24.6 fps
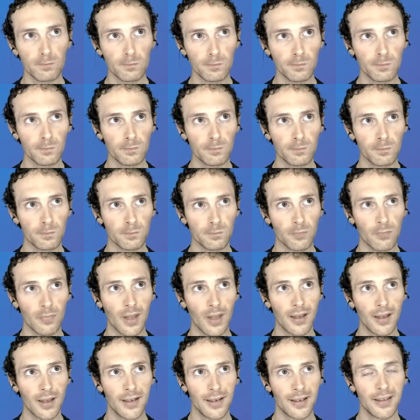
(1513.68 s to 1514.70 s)
mm,
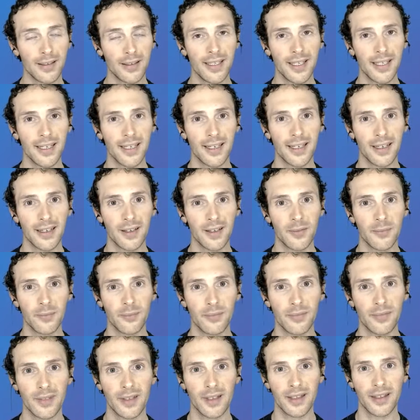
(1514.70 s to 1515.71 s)

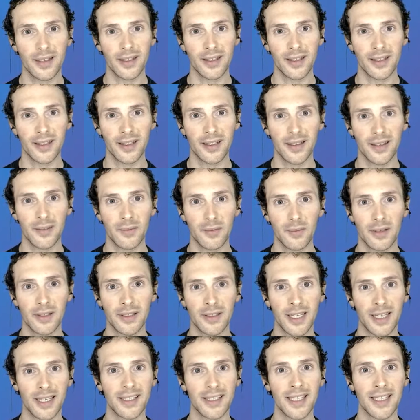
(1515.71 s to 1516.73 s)

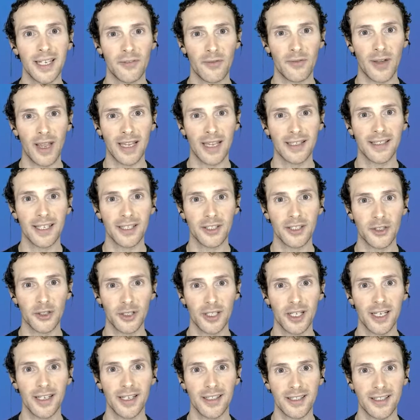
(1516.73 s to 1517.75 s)
the event that you
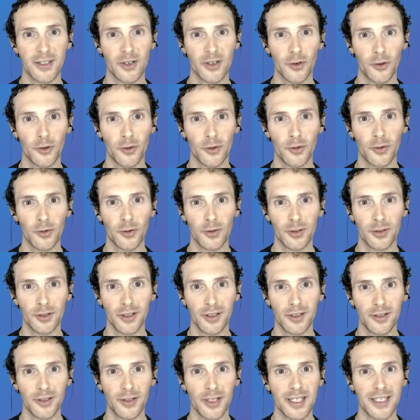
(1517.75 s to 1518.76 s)
did. So
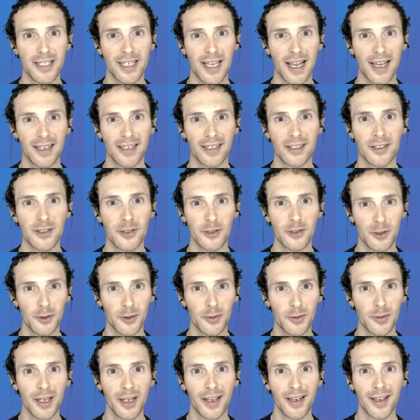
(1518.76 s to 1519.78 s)
you decided
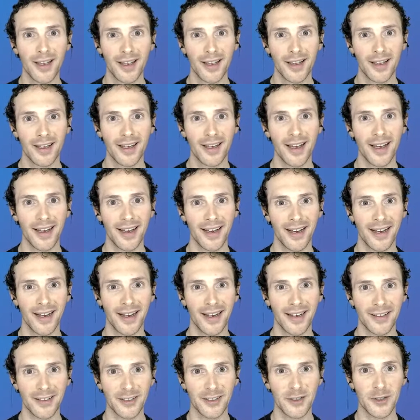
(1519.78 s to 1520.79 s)
to
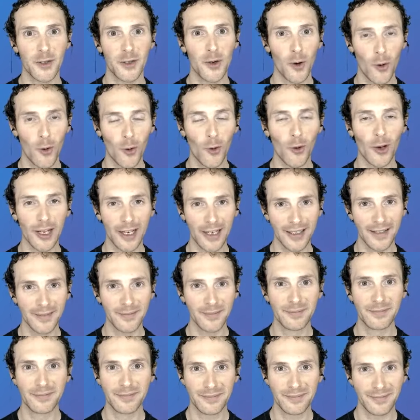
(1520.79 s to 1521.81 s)
go all in,
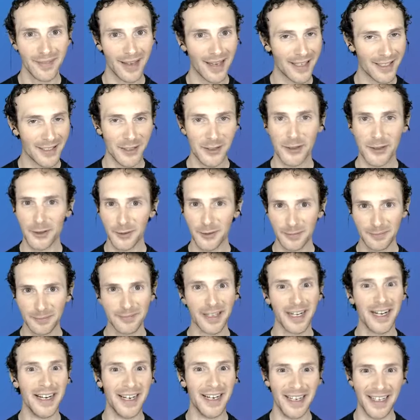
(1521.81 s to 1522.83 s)
as you do.
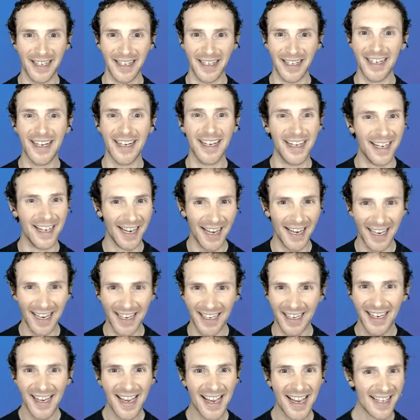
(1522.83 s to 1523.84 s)

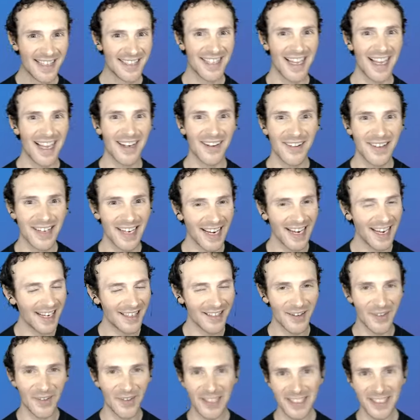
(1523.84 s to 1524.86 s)
It's like, okay,
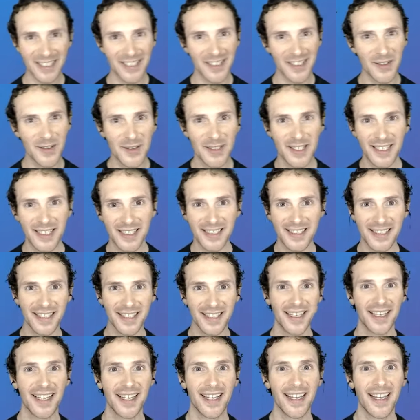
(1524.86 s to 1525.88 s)
no excuses,
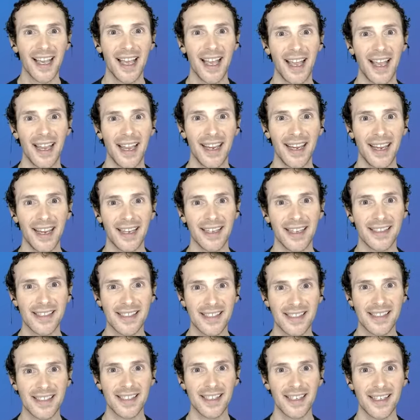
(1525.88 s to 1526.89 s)

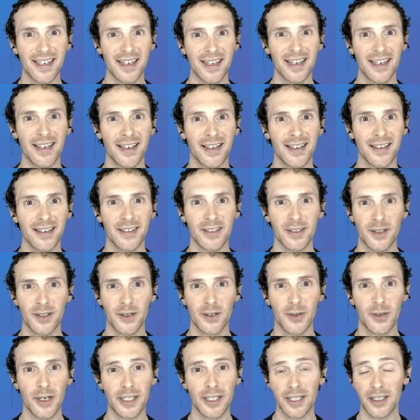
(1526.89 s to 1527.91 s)
and you
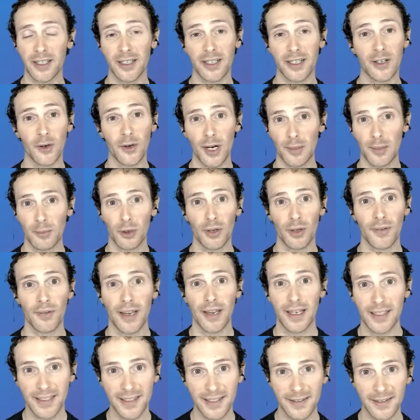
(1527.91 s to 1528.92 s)
created an incredible
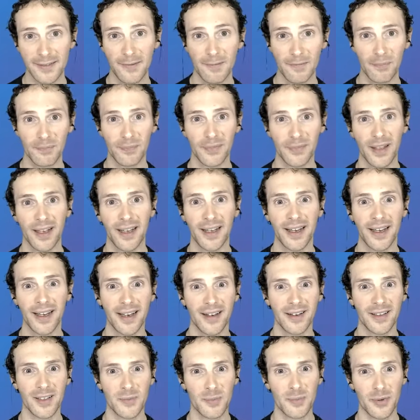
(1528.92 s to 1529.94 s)
event.
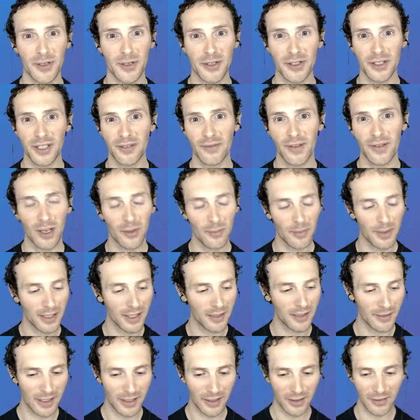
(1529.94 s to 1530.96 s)
As person
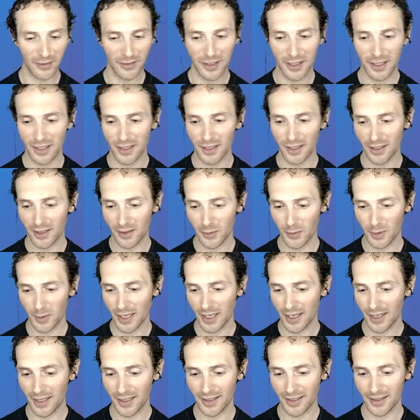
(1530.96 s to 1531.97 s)
development event of the year, we
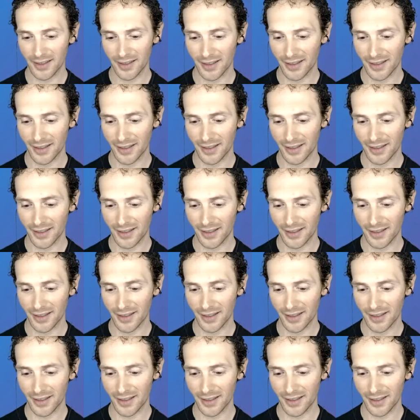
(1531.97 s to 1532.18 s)
had